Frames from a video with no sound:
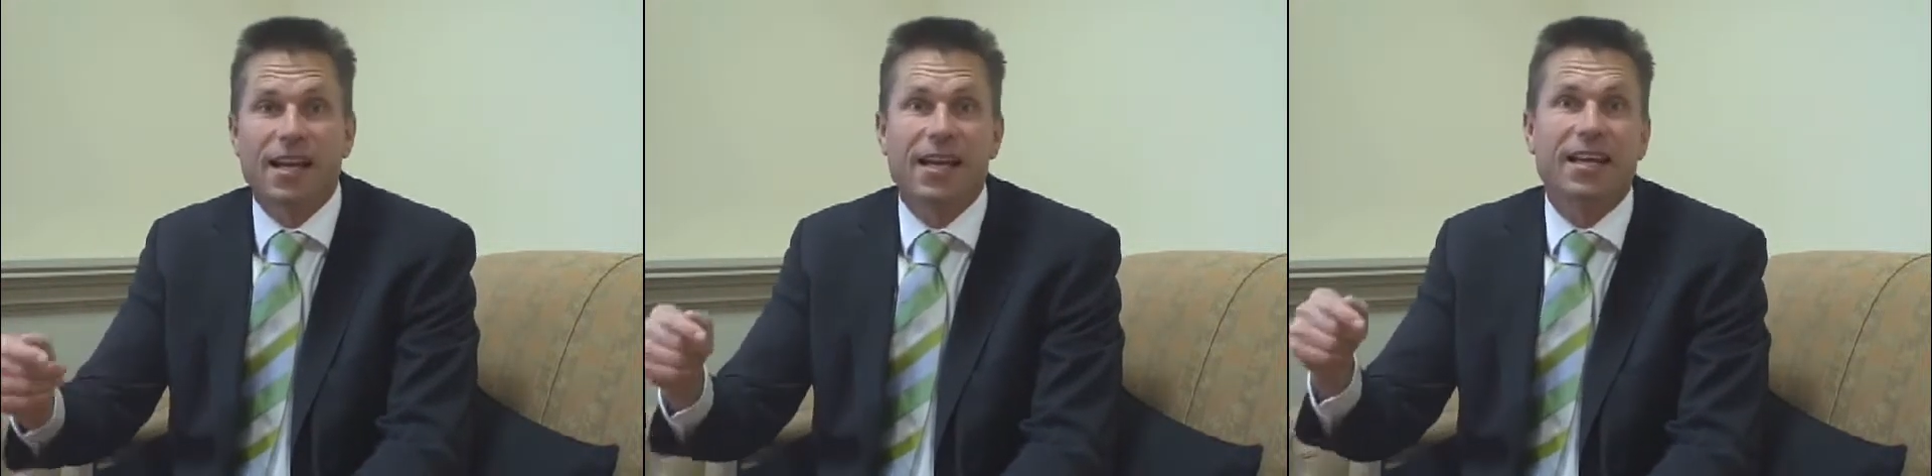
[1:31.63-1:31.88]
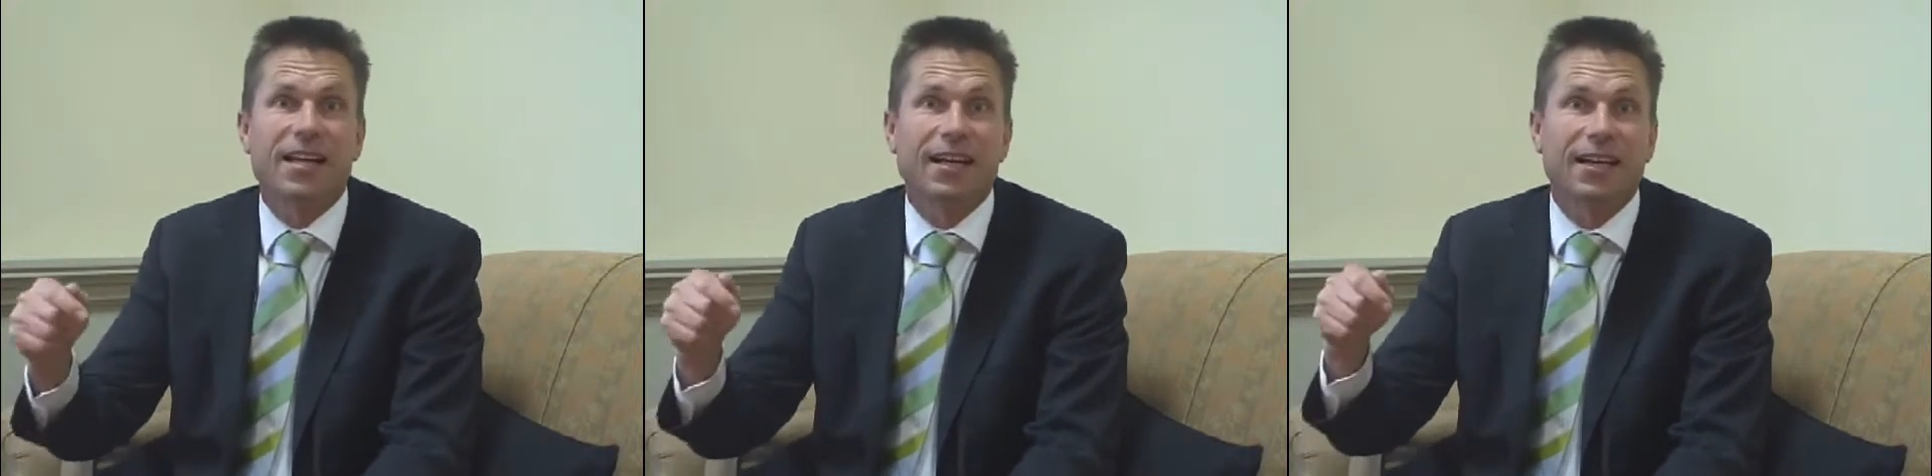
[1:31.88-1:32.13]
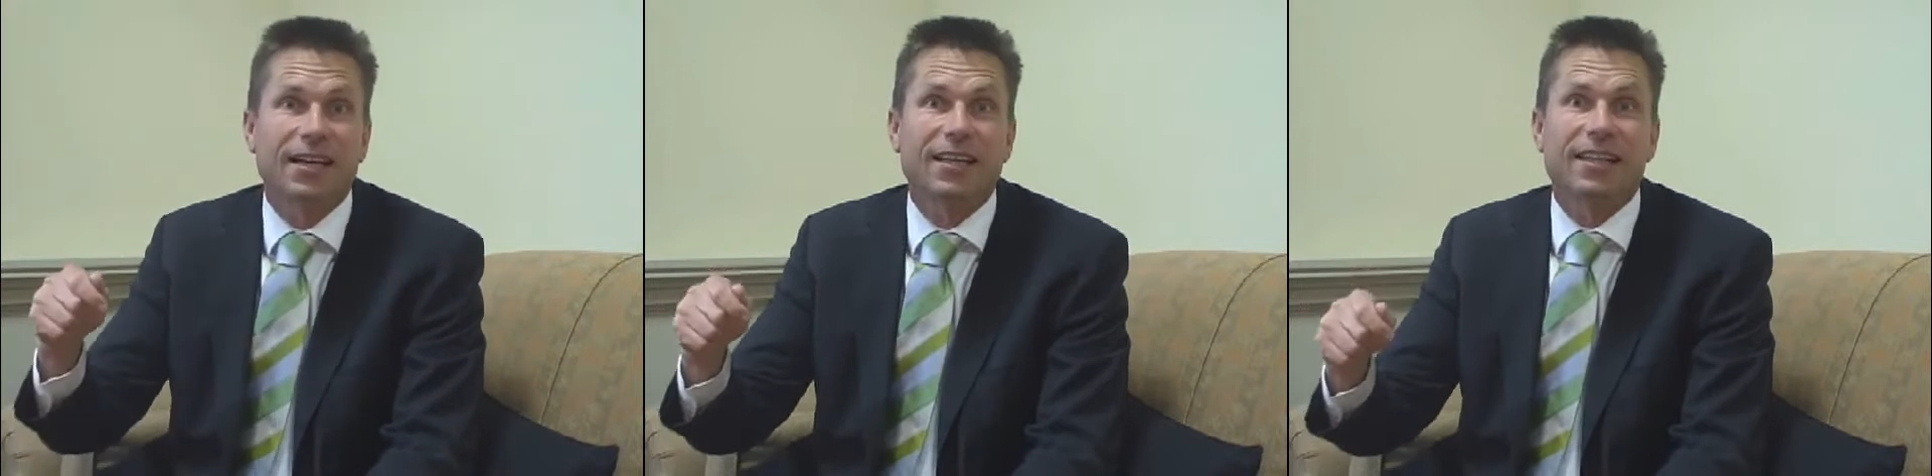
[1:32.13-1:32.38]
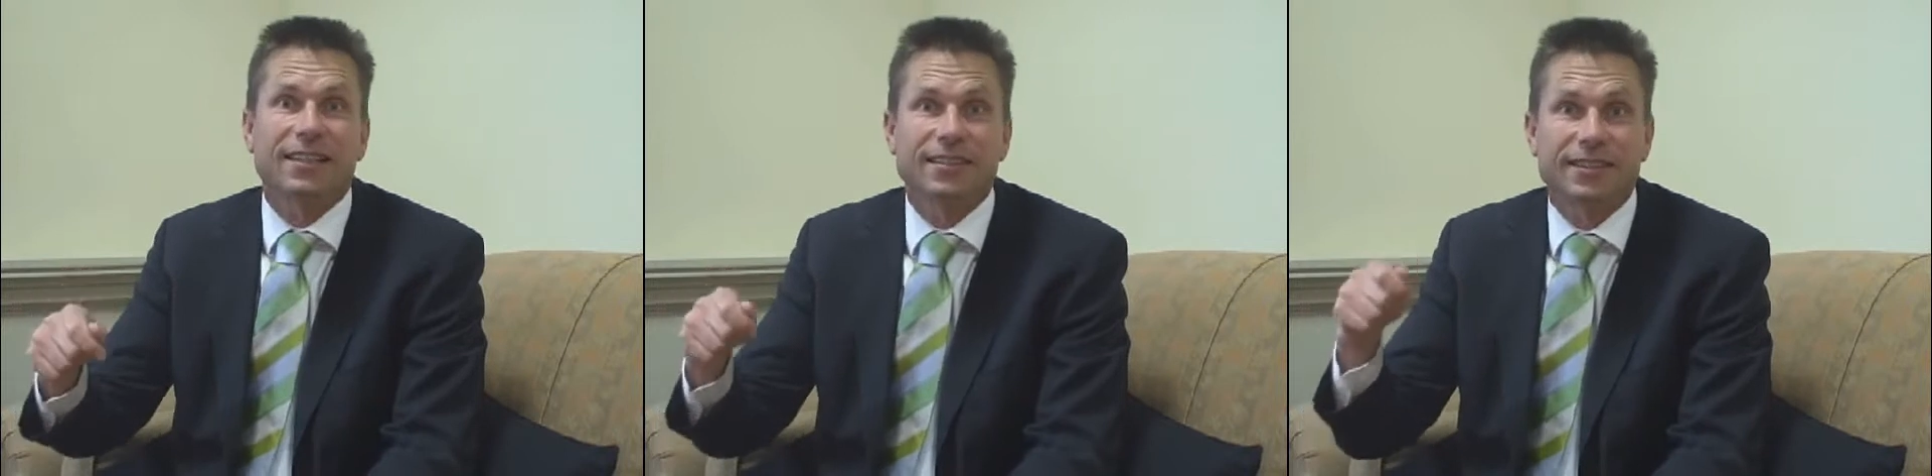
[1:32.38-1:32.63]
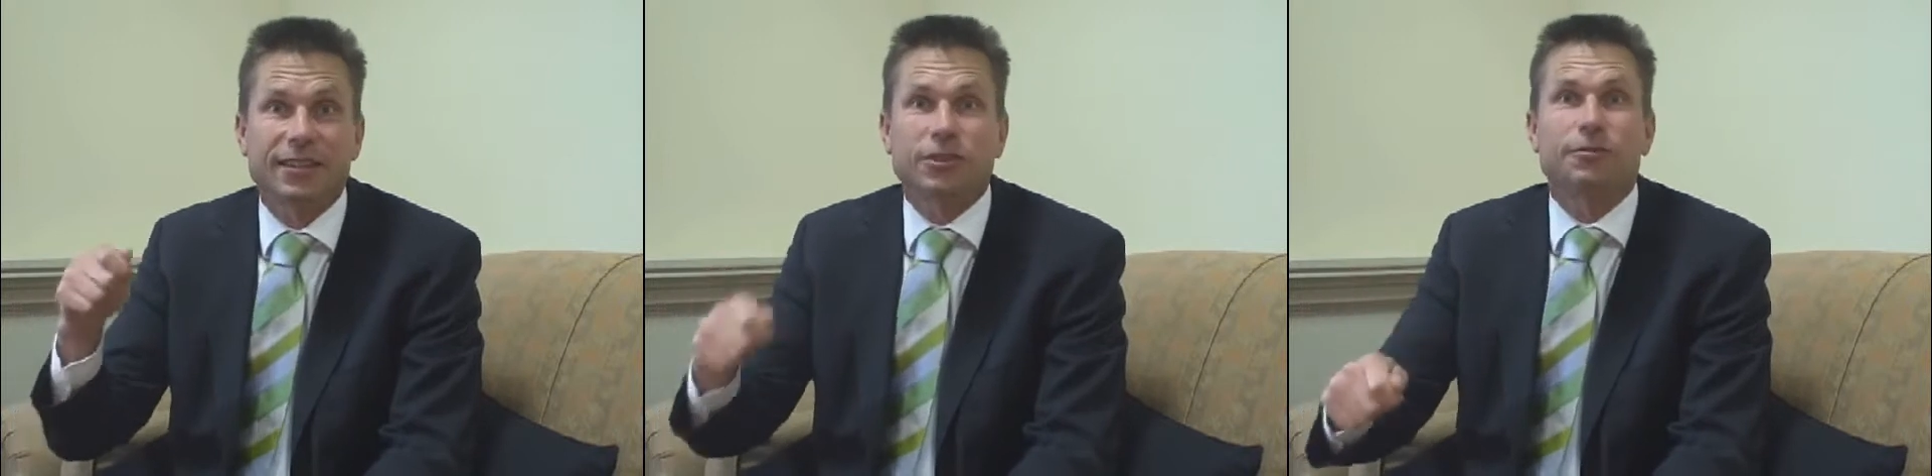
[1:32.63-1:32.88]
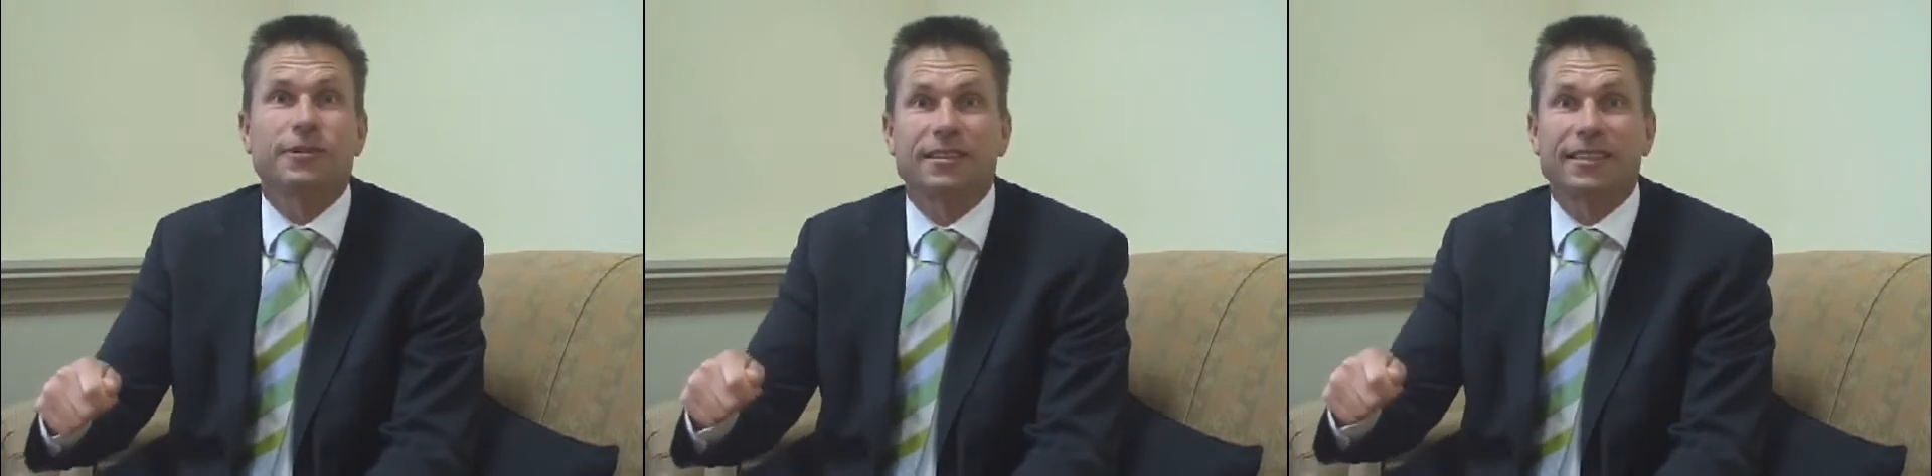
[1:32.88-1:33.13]
in a, in a
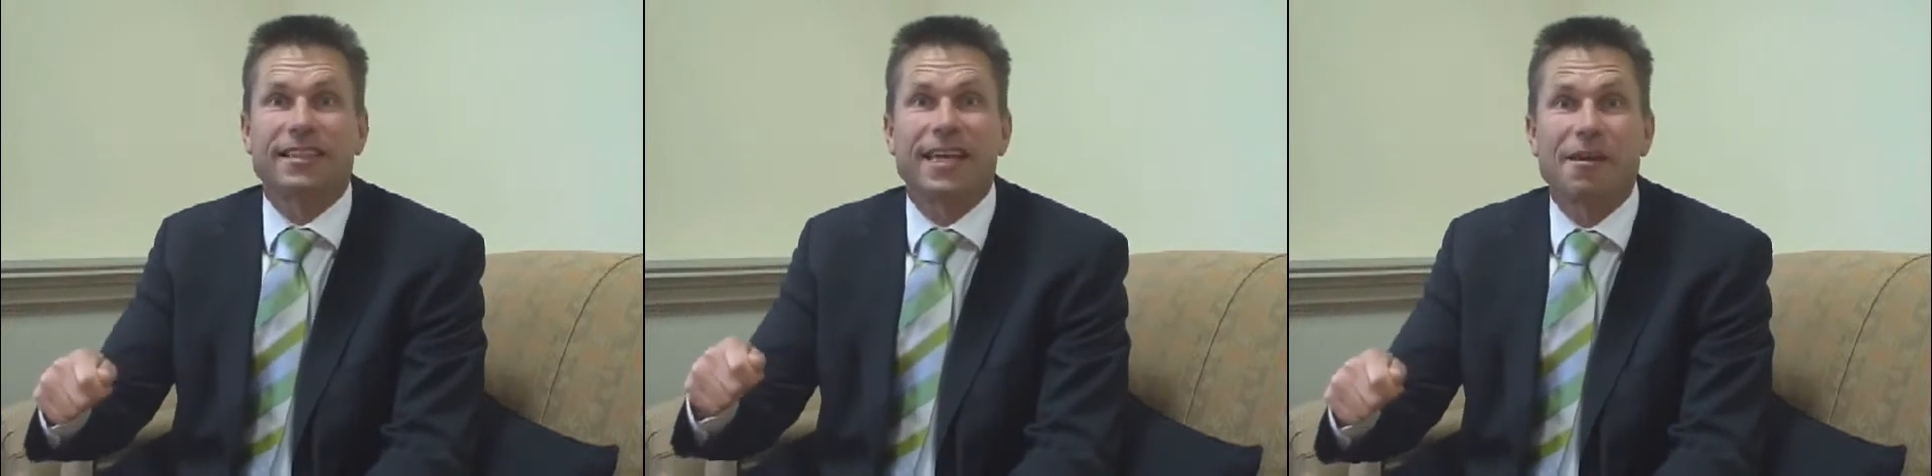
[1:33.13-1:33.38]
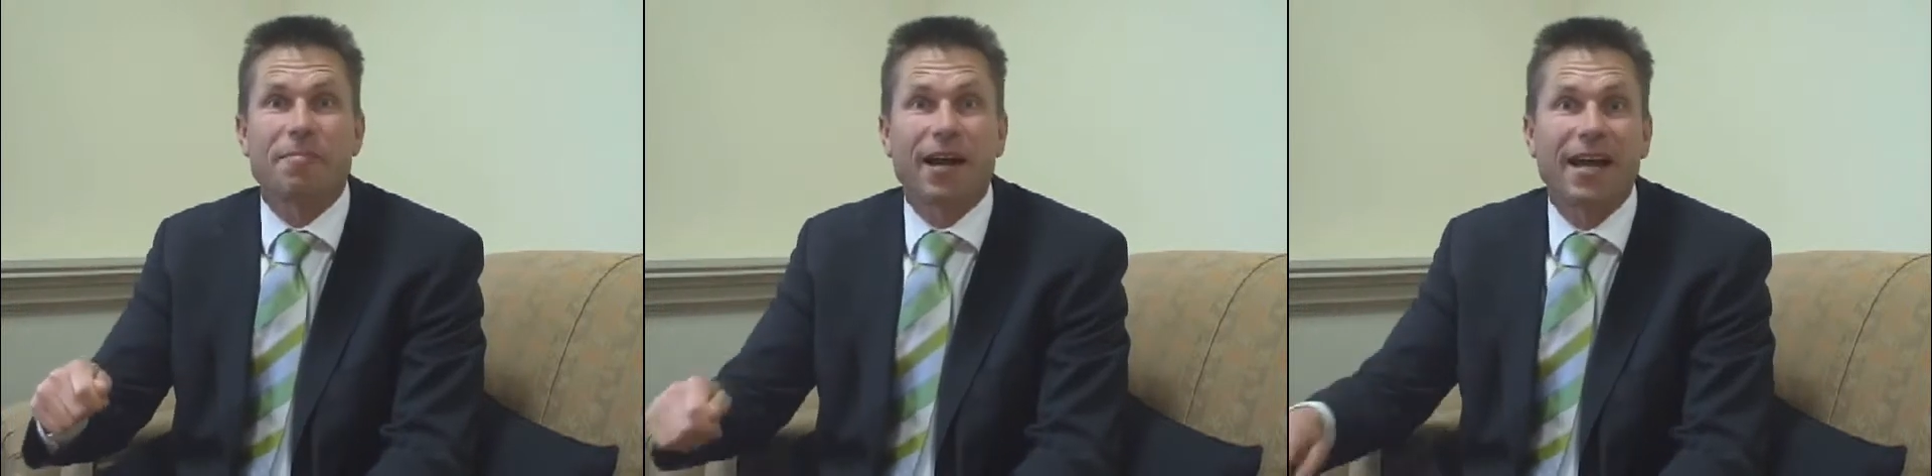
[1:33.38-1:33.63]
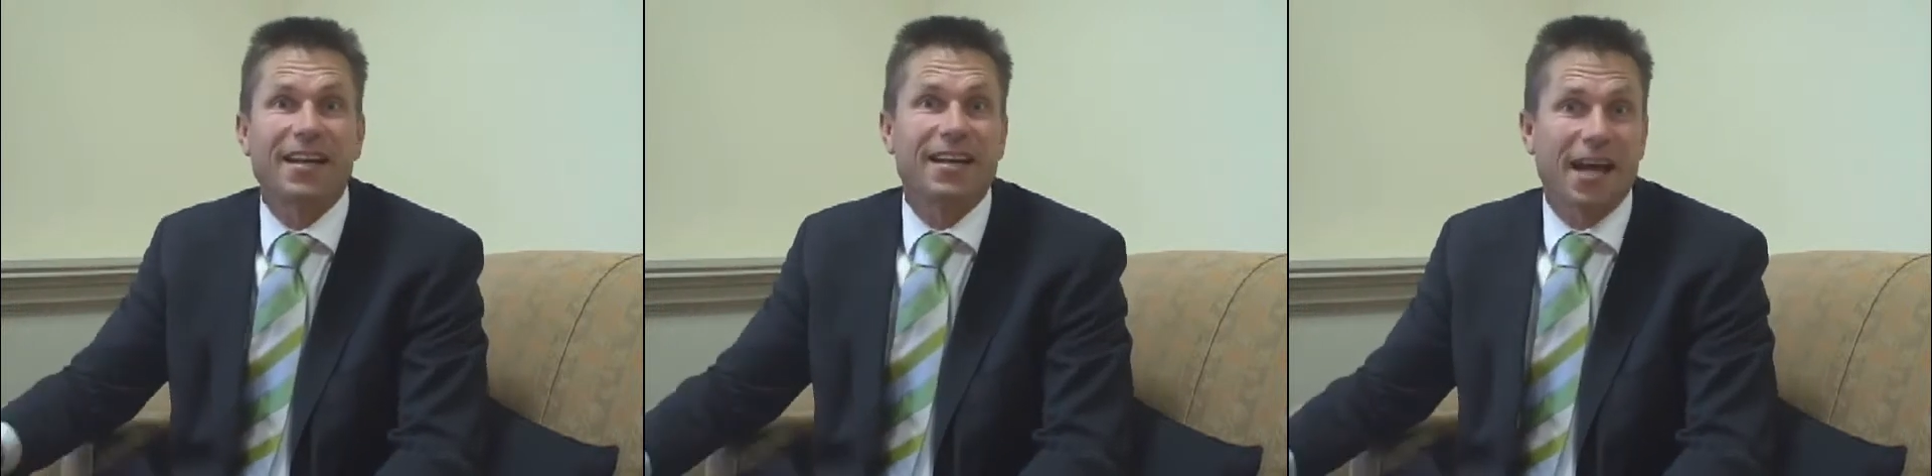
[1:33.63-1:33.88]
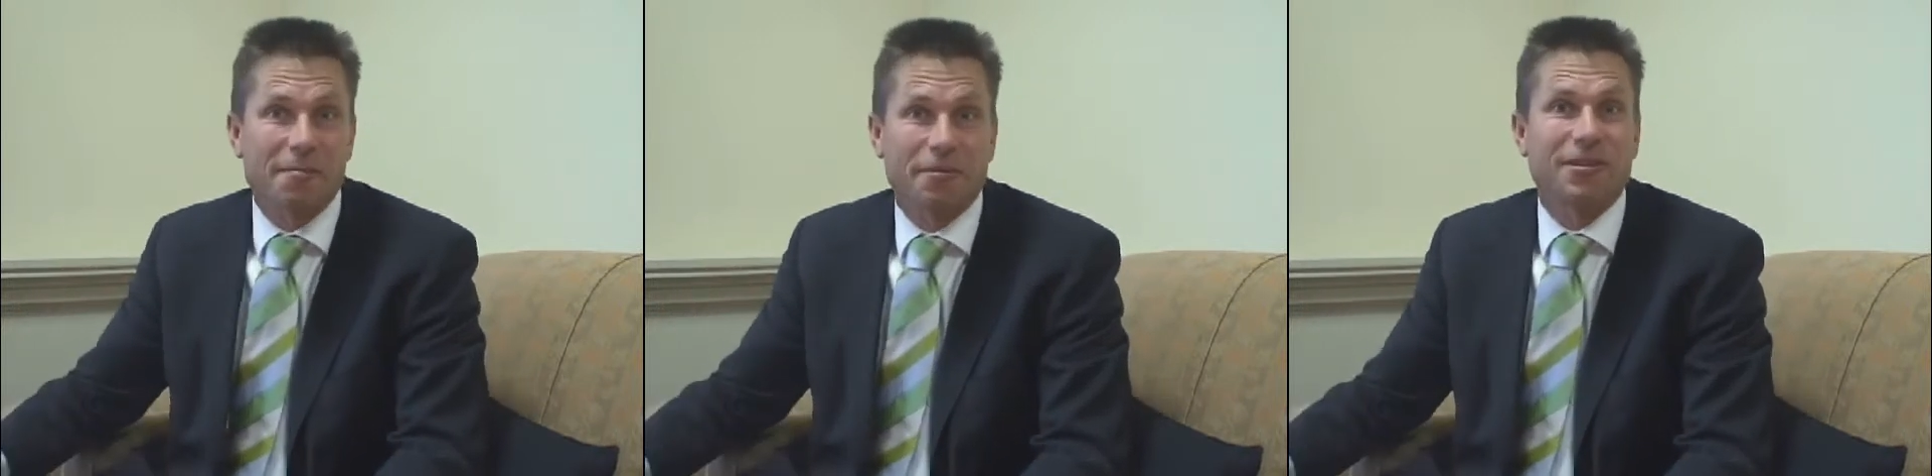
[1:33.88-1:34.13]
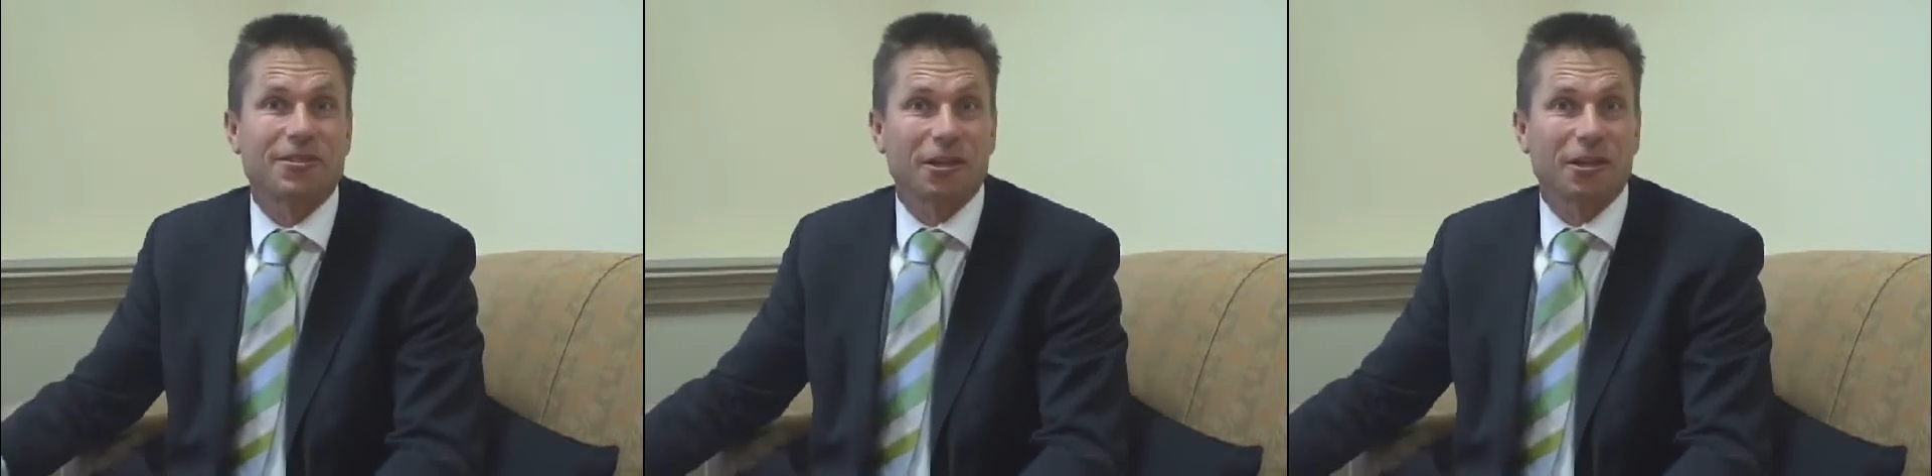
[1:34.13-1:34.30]
constituency campaign in Napier.